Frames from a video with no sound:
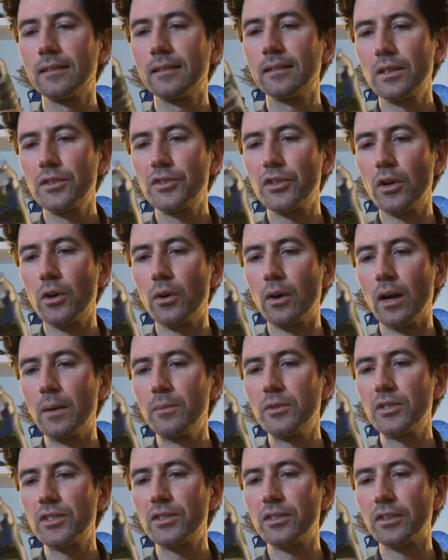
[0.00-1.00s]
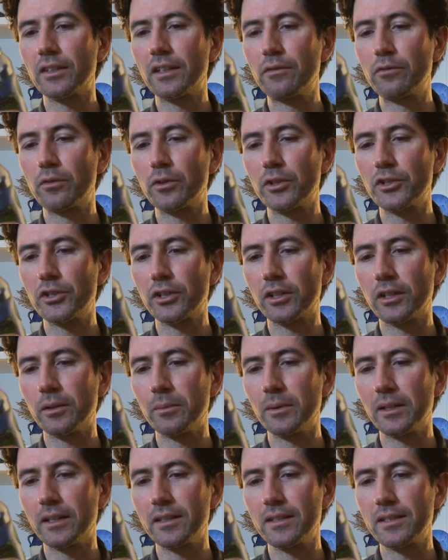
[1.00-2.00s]
So I'm just looking for sugar
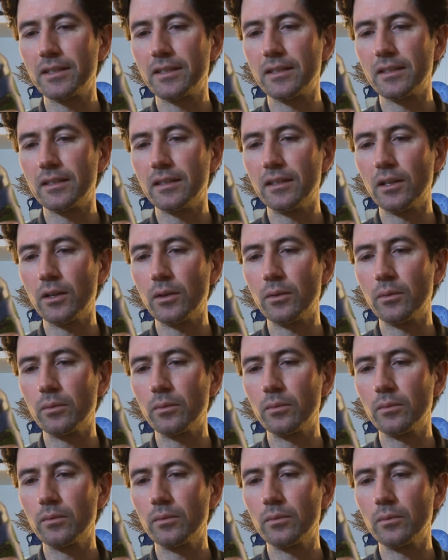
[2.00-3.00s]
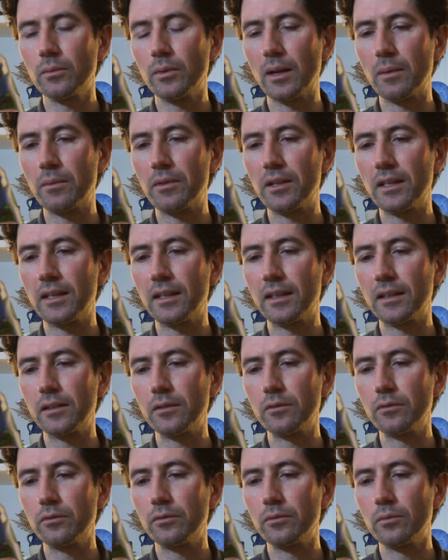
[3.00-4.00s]
because, when I'm thinking
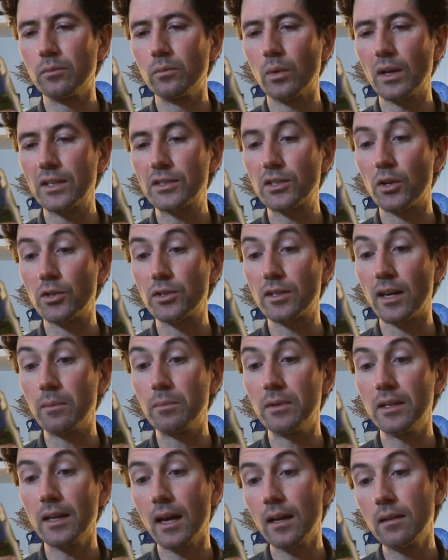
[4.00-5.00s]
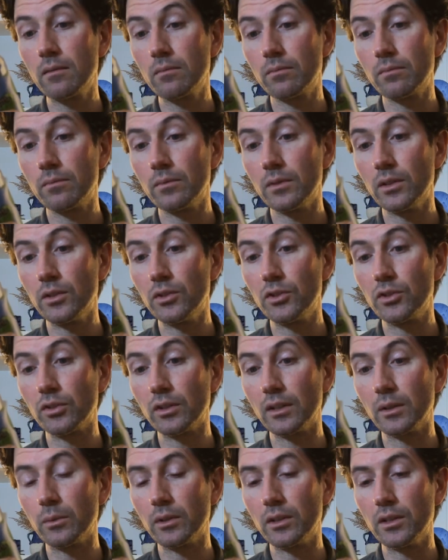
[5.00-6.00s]
of West Coast IPA, you
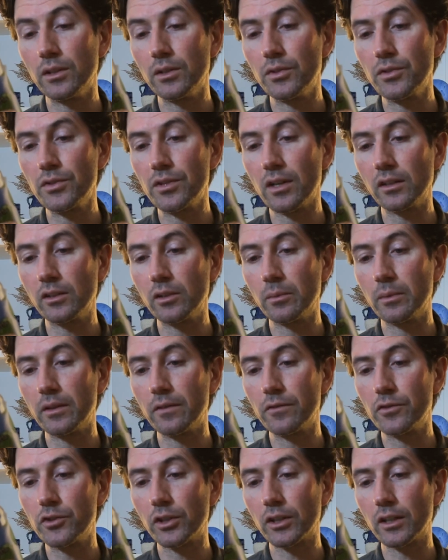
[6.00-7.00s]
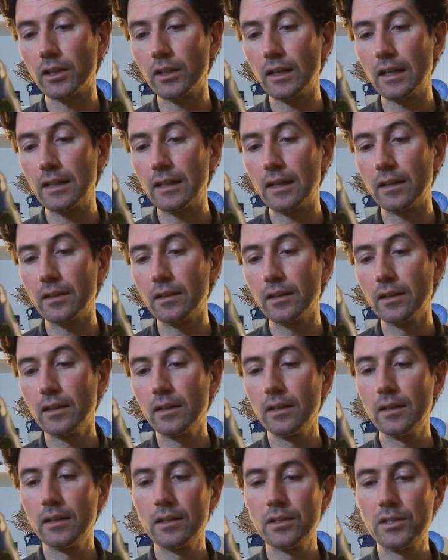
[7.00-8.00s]
usually would use a little bit of sugar in there
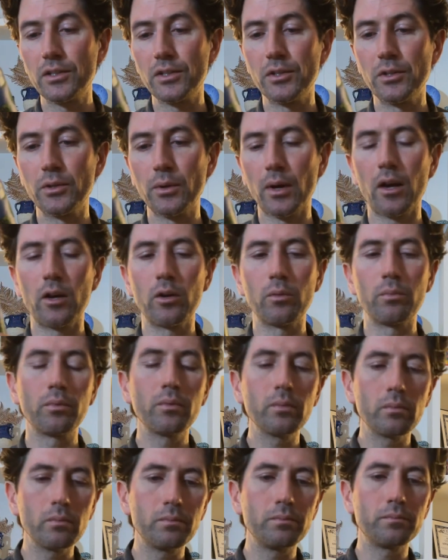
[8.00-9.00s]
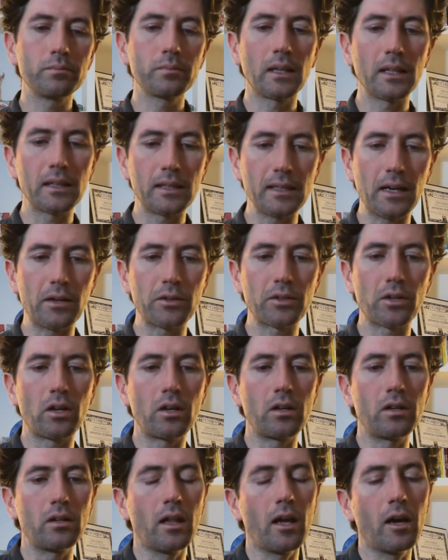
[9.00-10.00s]
to help get the
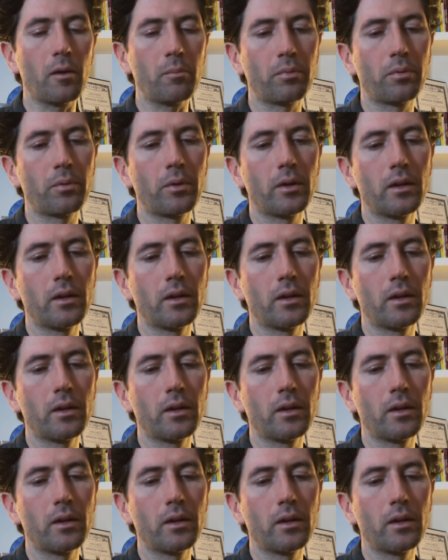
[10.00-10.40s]
alcohol up